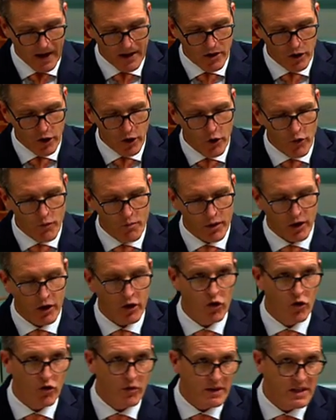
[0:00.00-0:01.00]
new
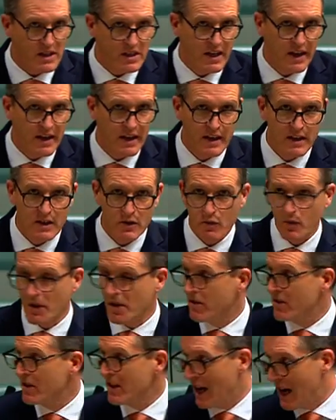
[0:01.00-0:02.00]
procurement settings
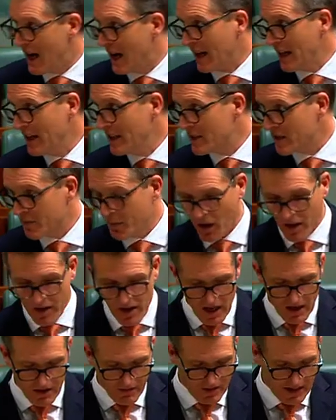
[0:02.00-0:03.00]
with targets by the end of